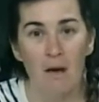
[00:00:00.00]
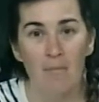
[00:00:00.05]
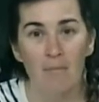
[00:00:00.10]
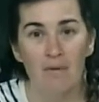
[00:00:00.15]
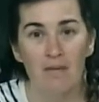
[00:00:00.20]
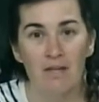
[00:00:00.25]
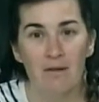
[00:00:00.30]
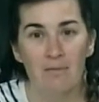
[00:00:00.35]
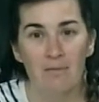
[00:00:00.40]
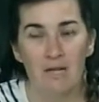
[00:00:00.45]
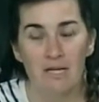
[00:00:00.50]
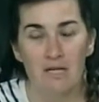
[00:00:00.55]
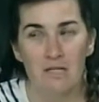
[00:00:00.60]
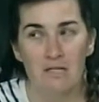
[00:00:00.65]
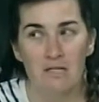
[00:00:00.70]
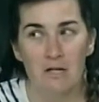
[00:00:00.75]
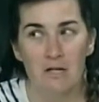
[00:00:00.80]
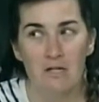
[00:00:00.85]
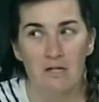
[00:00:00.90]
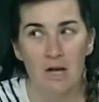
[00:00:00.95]
but then we can
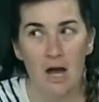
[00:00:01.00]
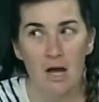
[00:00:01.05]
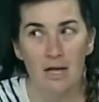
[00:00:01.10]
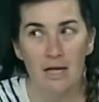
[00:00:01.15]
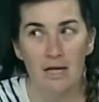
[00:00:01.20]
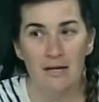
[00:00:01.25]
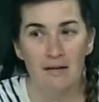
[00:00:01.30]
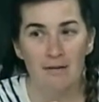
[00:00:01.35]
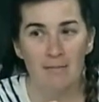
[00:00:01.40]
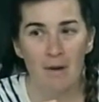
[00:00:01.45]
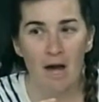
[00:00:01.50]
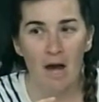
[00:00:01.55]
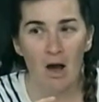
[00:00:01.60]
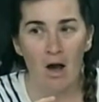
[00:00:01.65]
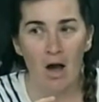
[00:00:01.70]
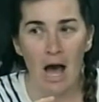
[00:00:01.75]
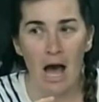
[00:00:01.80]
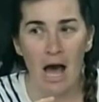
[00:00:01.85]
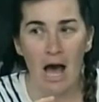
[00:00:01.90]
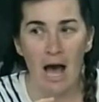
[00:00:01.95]
start talking
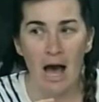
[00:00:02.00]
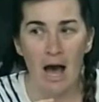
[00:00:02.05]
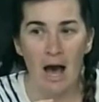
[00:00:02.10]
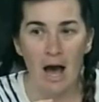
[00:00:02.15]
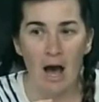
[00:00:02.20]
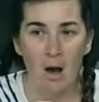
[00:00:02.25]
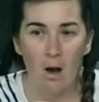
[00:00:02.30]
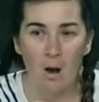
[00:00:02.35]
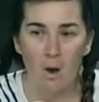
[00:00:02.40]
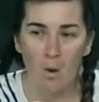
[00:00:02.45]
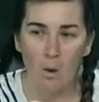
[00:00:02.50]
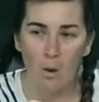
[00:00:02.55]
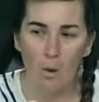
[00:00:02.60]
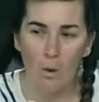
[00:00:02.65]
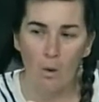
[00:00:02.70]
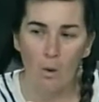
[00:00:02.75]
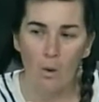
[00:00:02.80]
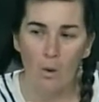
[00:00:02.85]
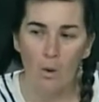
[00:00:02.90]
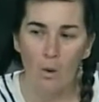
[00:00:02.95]
about
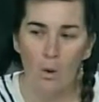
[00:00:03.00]
how